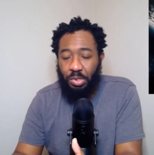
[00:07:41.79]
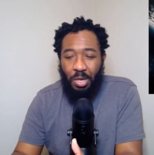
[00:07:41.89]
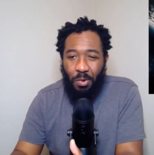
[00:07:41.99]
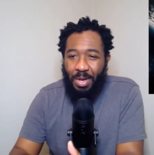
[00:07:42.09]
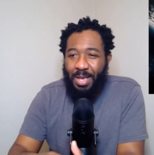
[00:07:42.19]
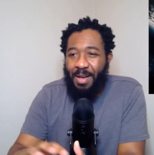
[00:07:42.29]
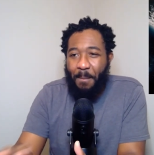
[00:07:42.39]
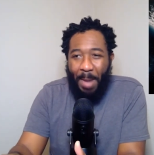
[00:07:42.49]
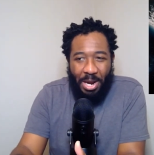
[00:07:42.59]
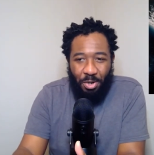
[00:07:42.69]
So
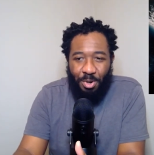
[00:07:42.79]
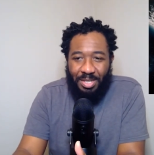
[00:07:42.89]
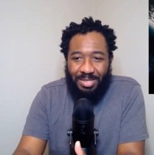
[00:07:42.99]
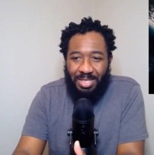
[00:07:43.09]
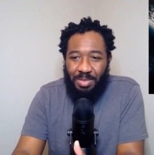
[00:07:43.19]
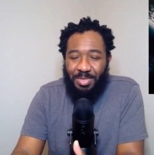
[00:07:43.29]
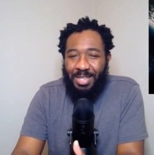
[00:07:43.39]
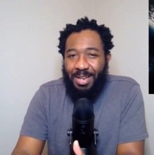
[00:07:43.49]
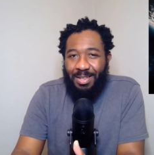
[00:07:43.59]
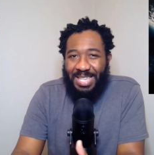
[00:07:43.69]
minor
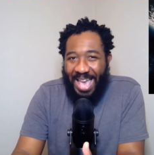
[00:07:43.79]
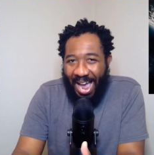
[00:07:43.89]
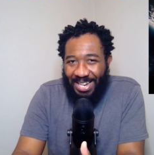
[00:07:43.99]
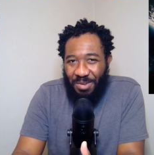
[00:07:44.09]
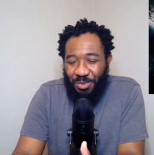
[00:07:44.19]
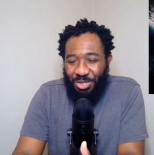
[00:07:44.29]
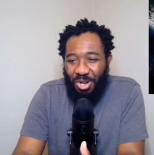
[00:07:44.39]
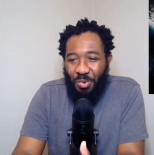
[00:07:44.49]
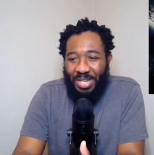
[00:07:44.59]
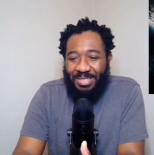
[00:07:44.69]
criticisms, the acting wasn't
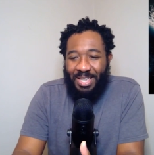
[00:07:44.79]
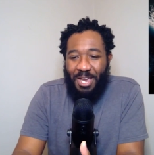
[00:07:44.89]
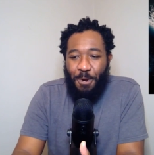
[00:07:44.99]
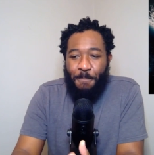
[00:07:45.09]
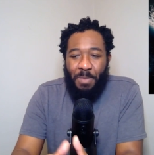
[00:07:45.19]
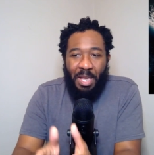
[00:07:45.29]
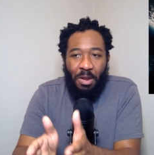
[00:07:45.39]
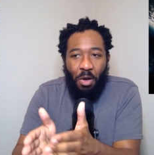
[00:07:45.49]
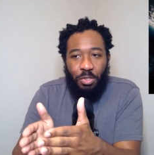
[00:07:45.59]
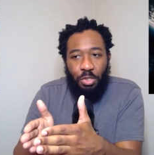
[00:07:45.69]
always there,
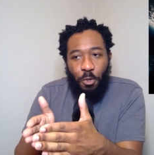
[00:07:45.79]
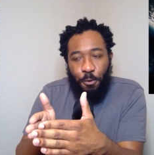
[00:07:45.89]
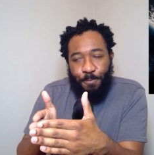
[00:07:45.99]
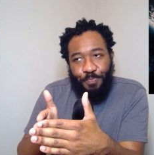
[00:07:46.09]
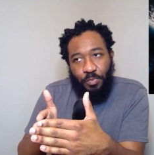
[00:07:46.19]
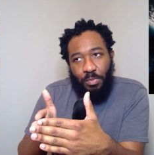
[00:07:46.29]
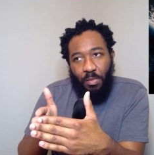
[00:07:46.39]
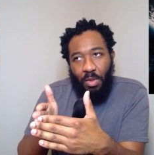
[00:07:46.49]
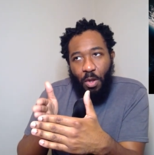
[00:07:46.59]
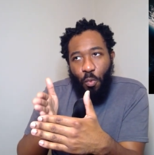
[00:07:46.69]
and also
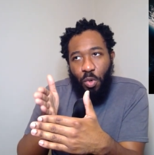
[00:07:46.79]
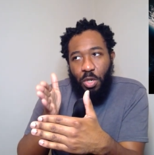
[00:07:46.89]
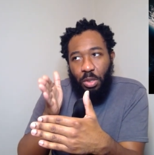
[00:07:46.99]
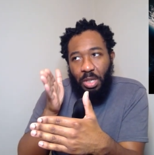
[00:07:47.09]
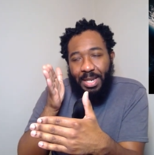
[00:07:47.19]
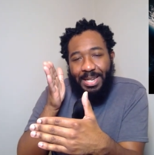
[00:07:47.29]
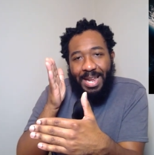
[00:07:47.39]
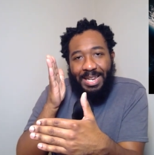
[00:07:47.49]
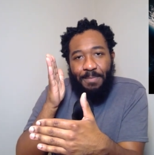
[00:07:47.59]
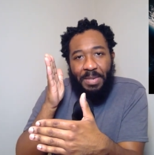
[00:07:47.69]
when you're looking
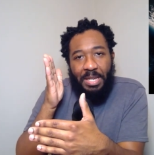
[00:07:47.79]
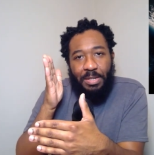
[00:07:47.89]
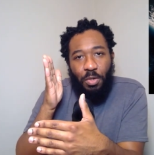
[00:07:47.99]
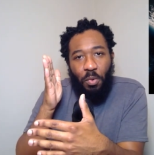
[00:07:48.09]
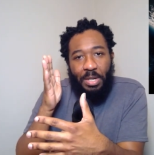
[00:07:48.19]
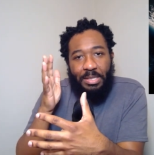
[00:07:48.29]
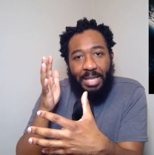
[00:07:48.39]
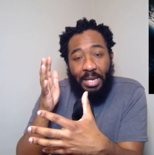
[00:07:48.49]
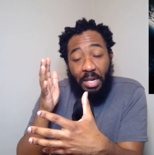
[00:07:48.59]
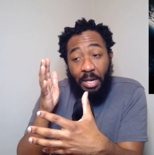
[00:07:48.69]
at it being told as
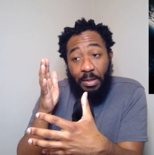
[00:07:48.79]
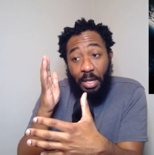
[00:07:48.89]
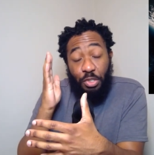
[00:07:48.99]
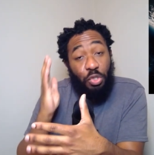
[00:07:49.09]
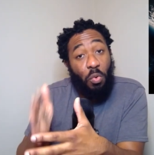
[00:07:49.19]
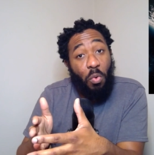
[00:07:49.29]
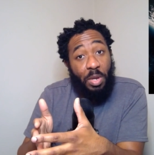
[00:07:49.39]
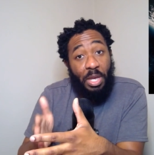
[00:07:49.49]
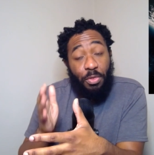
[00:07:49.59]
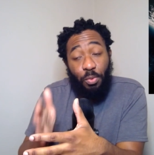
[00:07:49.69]
like a, a,
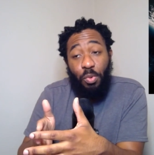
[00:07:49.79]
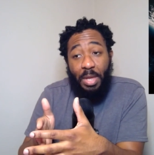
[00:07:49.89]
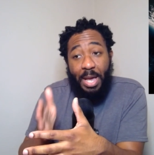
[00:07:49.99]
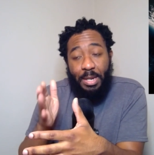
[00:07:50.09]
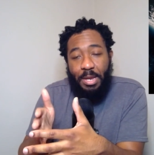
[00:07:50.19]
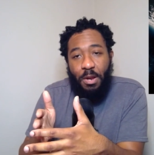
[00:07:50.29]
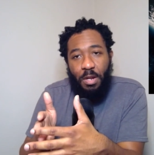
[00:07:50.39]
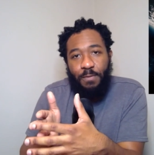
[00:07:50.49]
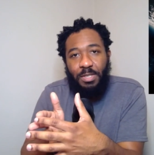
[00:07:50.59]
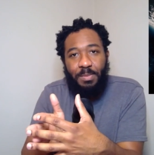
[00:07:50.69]
story, a through line, a
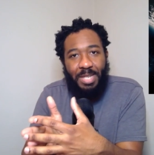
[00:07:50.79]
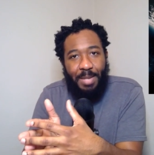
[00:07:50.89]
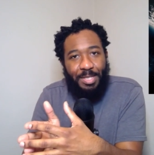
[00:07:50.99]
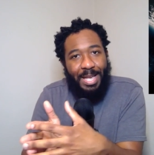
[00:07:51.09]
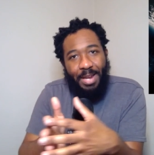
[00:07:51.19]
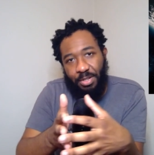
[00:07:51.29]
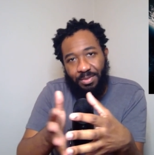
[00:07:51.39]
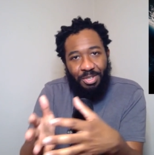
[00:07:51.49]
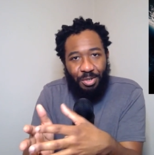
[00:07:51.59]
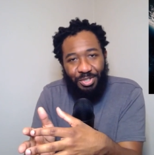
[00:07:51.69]
narrative, sometimes it got,
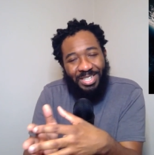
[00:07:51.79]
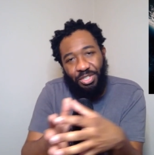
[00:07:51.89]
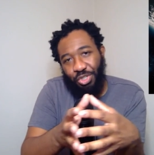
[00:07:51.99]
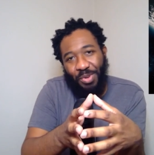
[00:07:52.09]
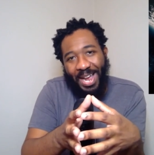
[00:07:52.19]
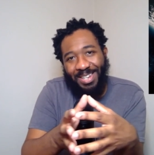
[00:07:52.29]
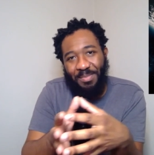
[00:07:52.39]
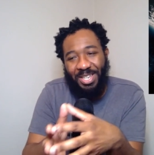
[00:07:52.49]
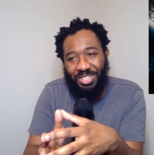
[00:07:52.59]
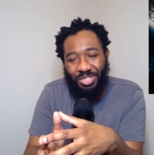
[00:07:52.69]
you know, you get distracted
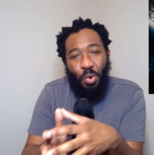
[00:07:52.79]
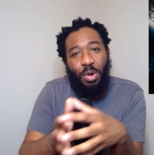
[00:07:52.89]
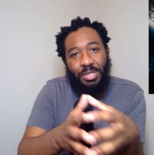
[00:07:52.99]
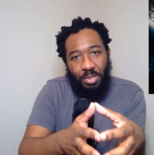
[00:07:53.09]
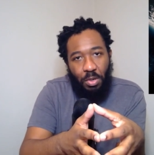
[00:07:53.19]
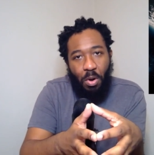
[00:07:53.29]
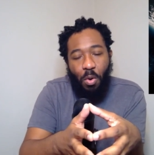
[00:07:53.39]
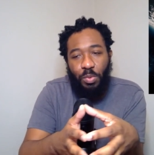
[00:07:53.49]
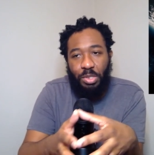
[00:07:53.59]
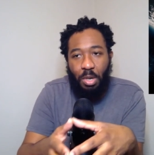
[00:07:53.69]
because she's going into her
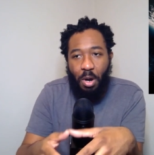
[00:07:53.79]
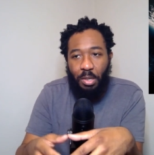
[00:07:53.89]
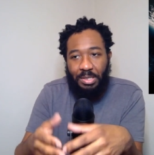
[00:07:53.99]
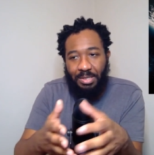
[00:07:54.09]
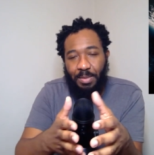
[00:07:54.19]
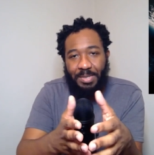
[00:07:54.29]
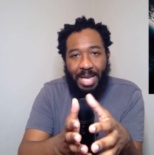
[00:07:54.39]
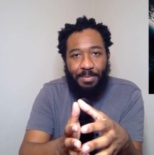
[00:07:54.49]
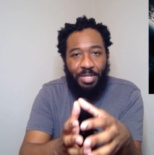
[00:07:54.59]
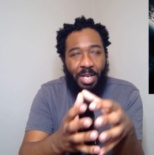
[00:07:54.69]
own songs and sometimes